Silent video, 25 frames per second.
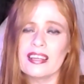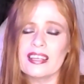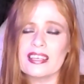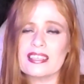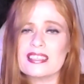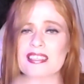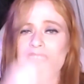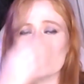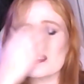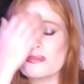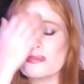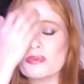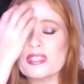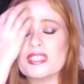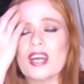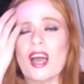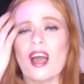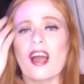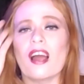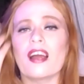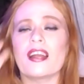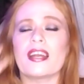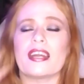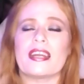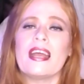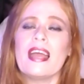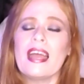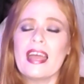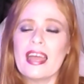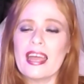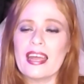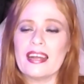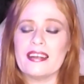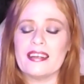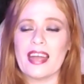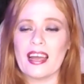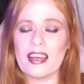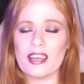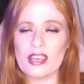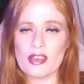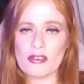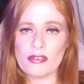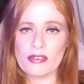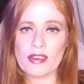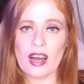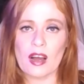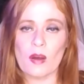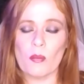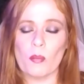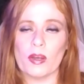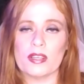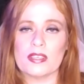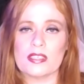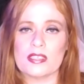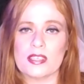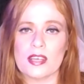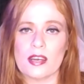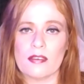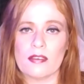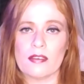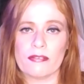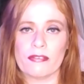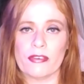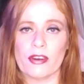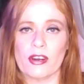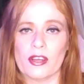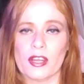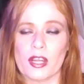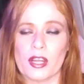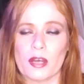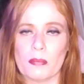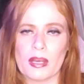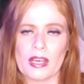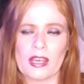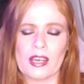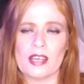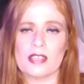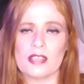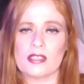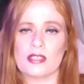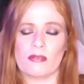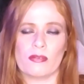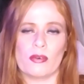This is retarded. And now you've gone one step further because,